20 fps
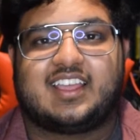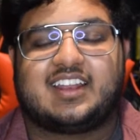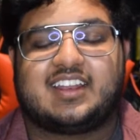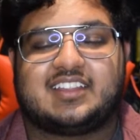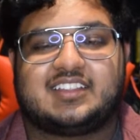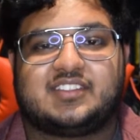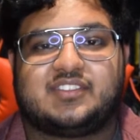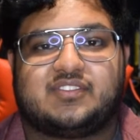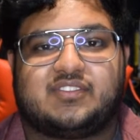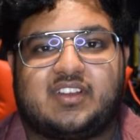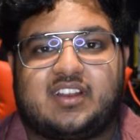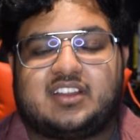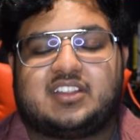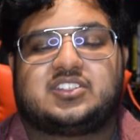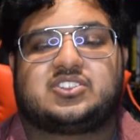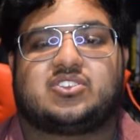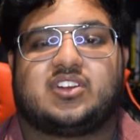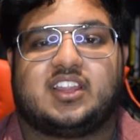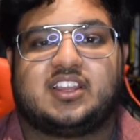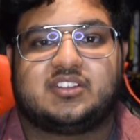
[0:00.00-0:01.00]
it's very
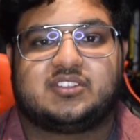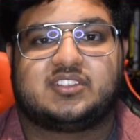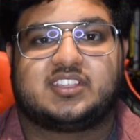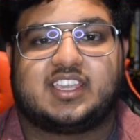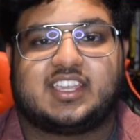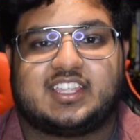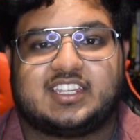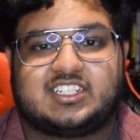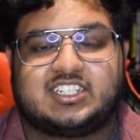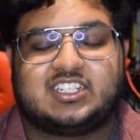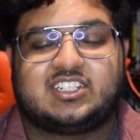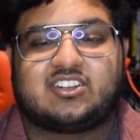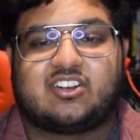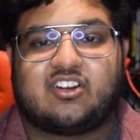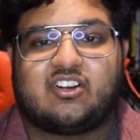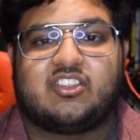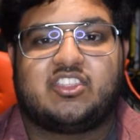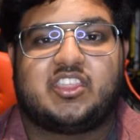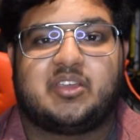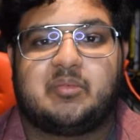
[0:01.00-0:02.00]
strange. It was like she
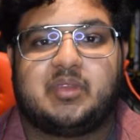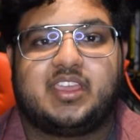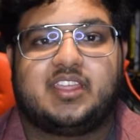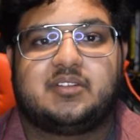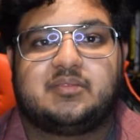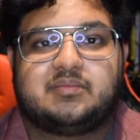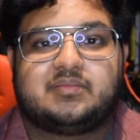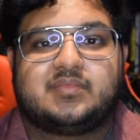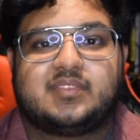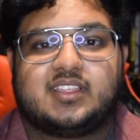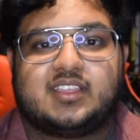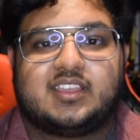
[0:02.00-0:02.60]
turned them in,